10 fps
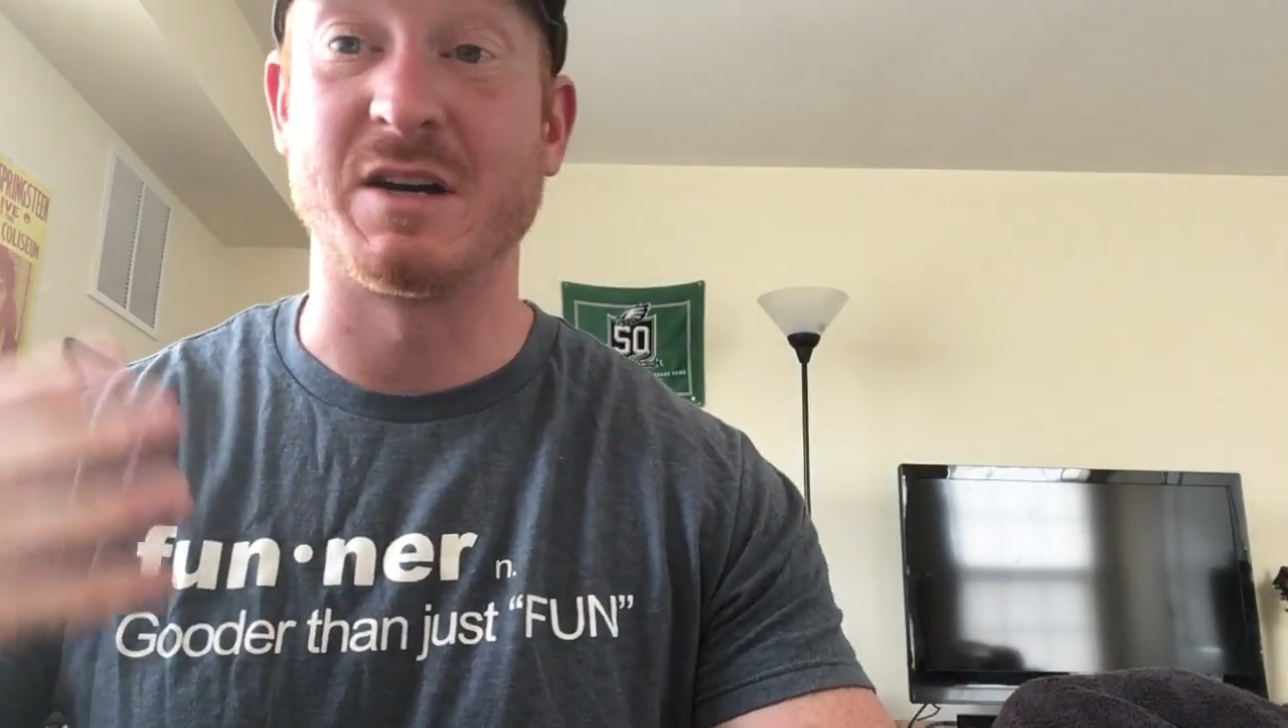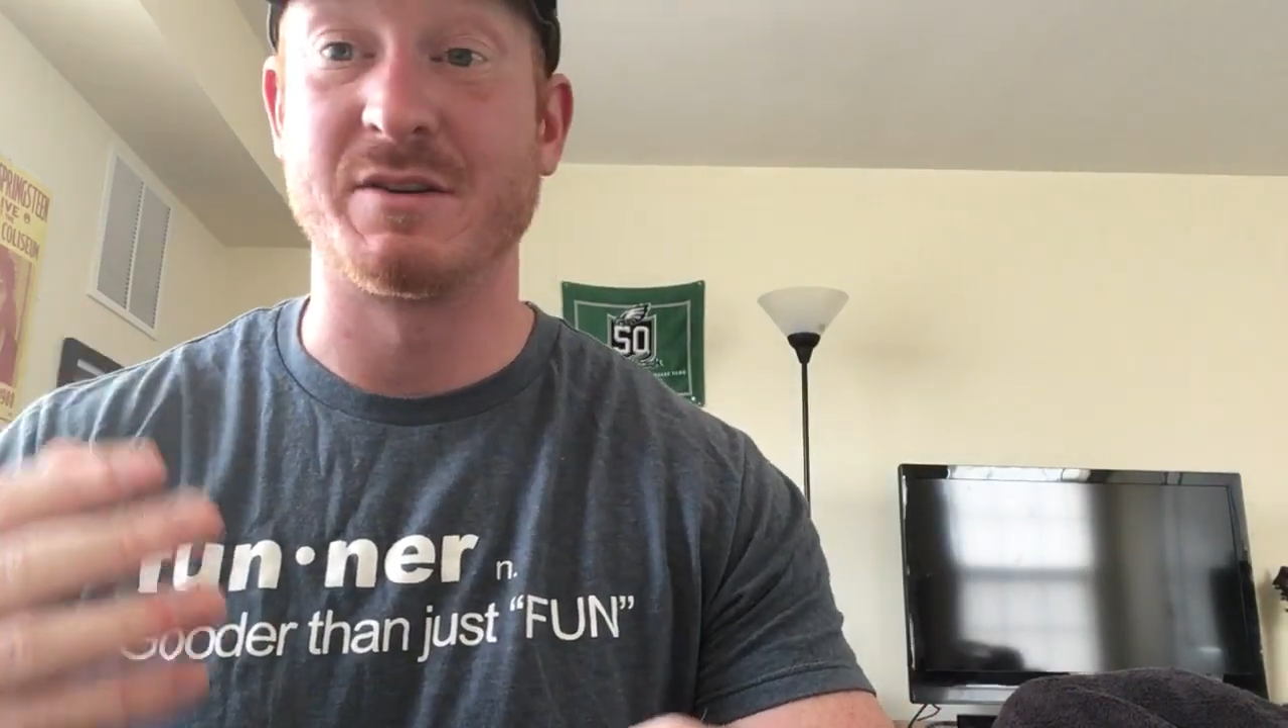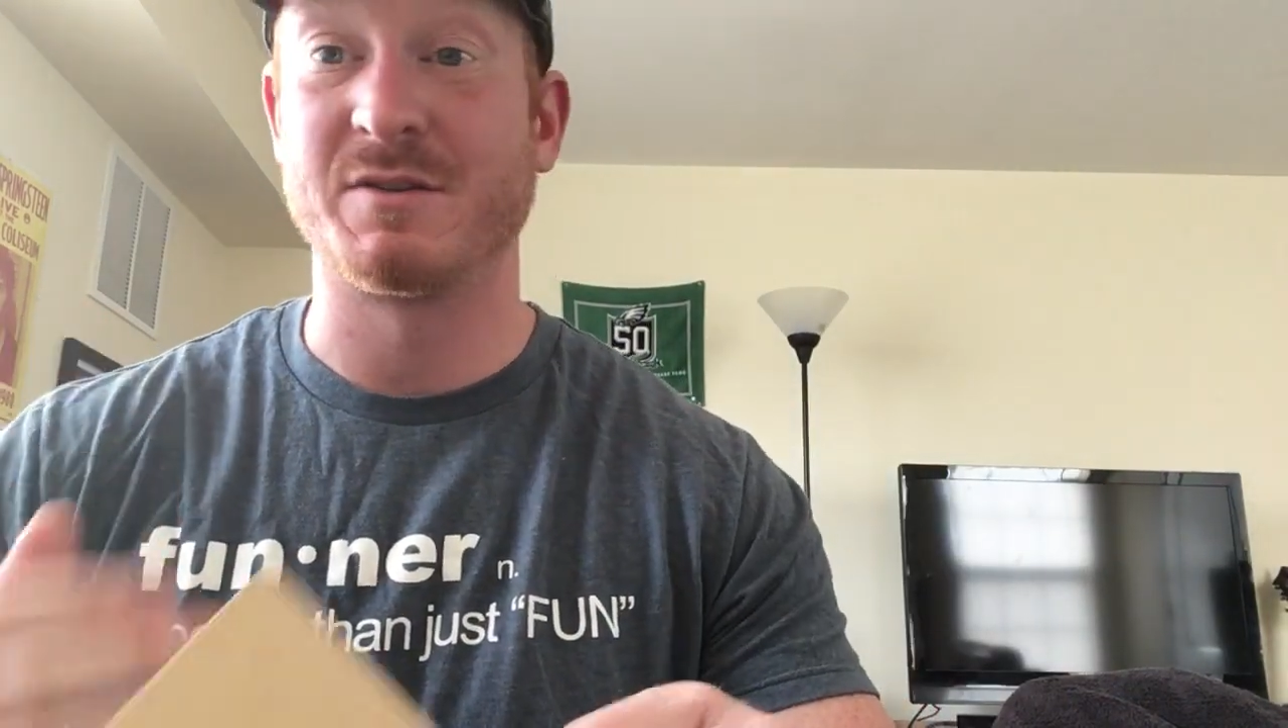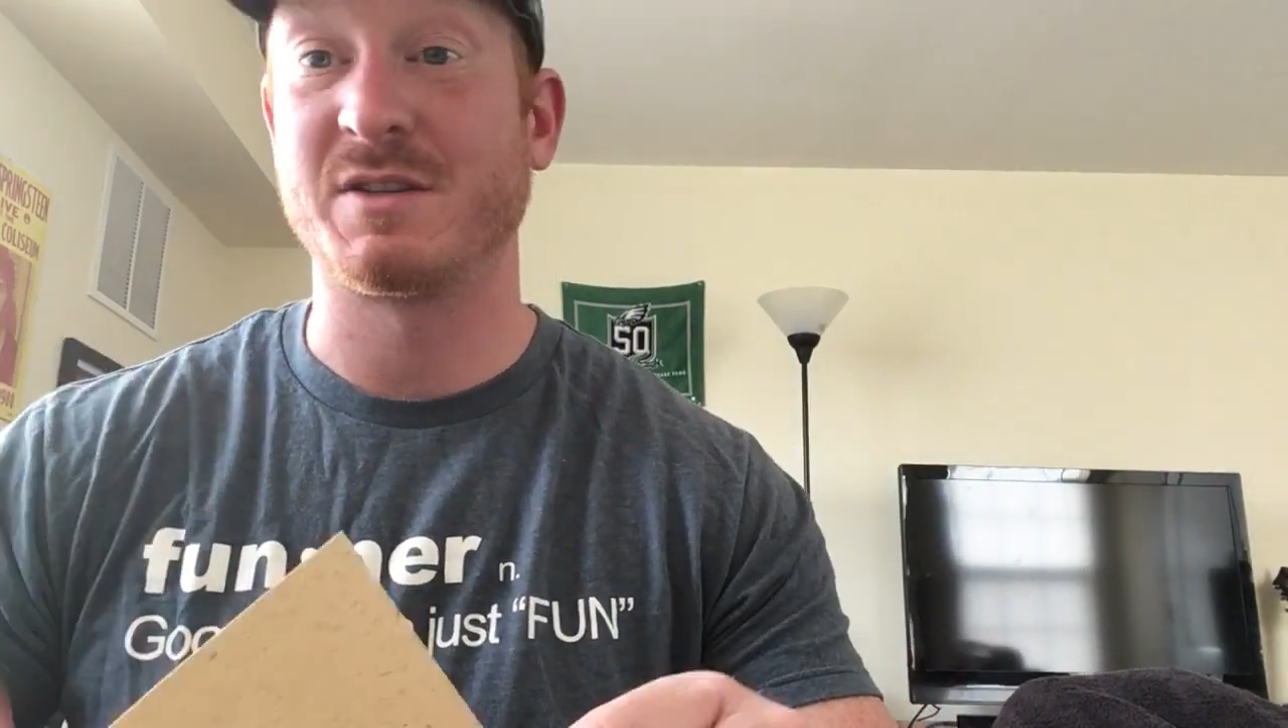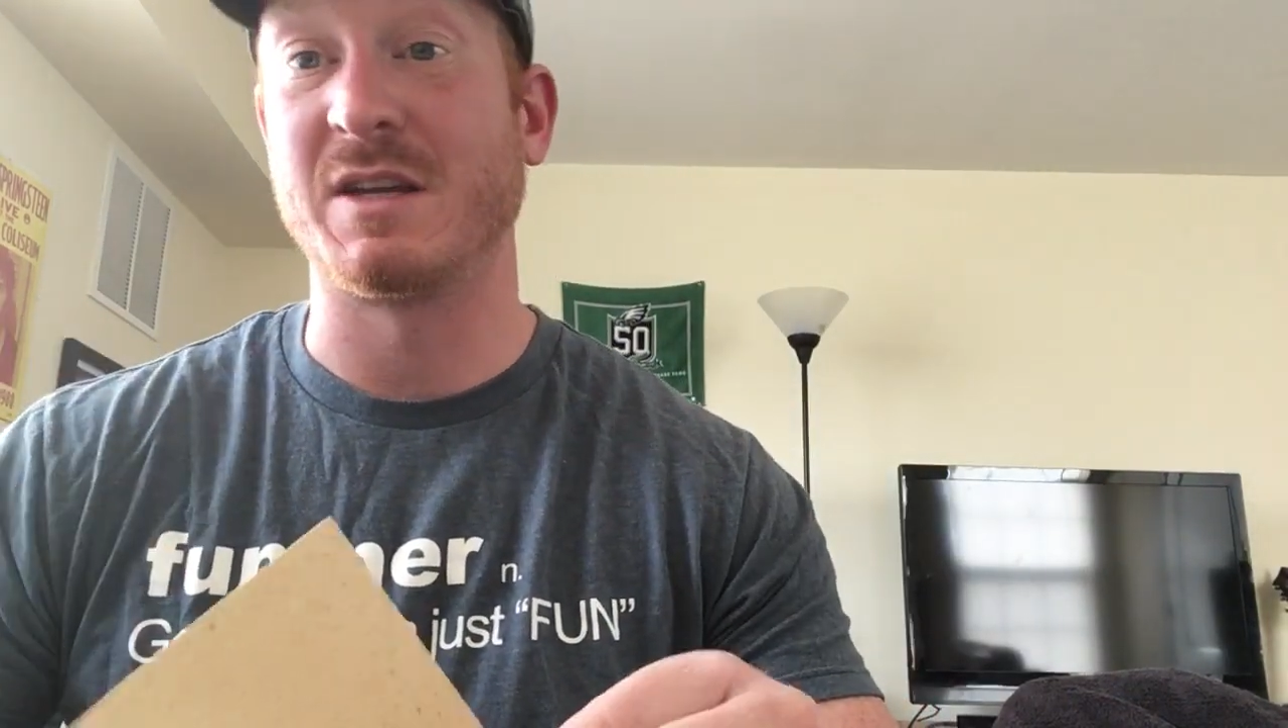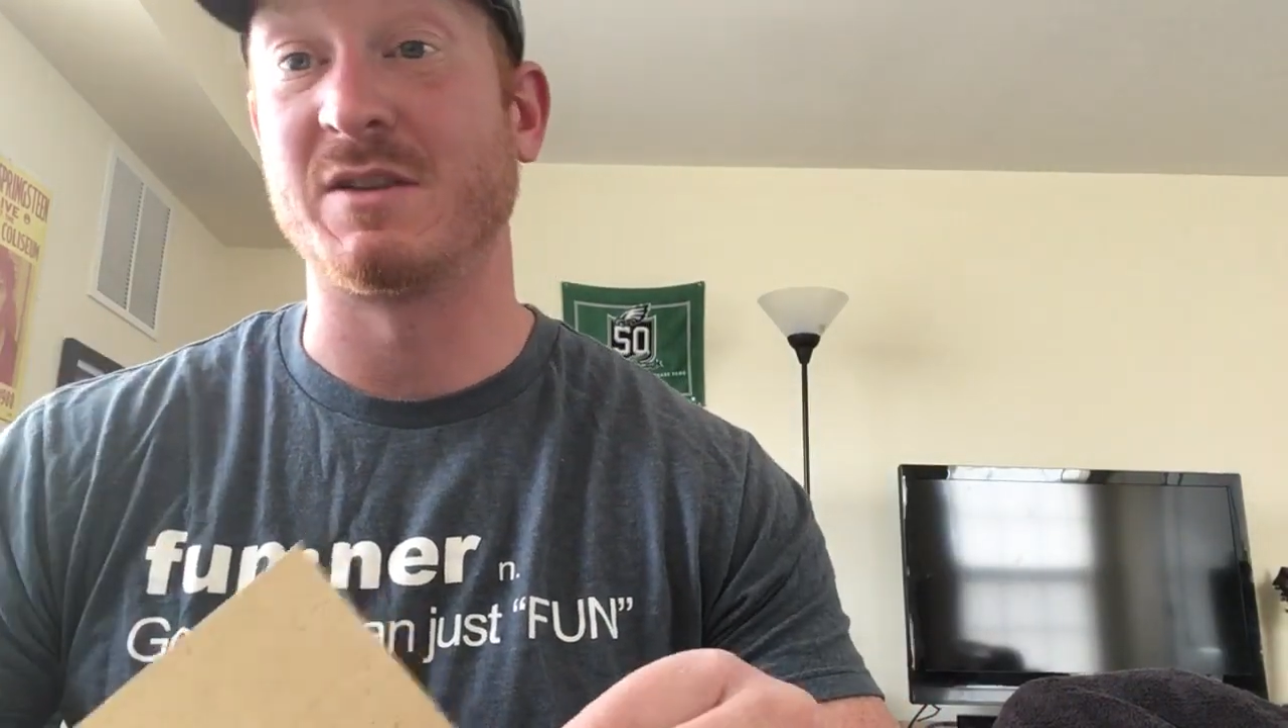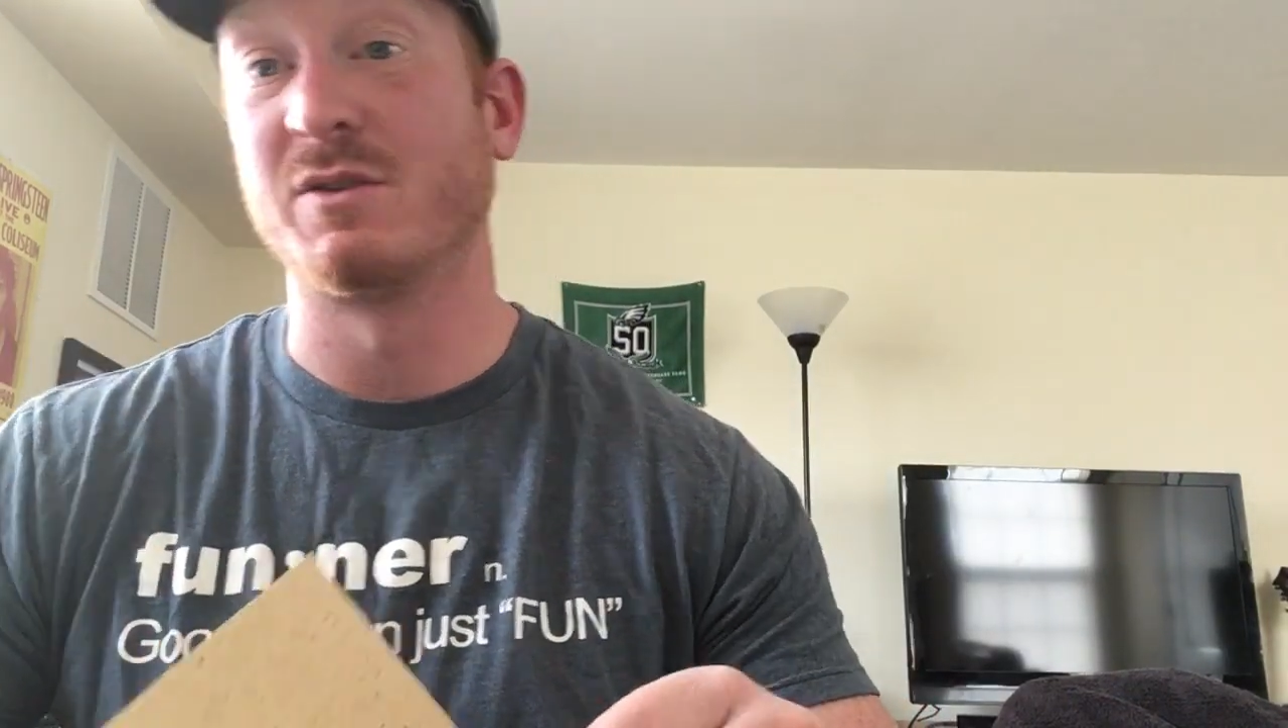understand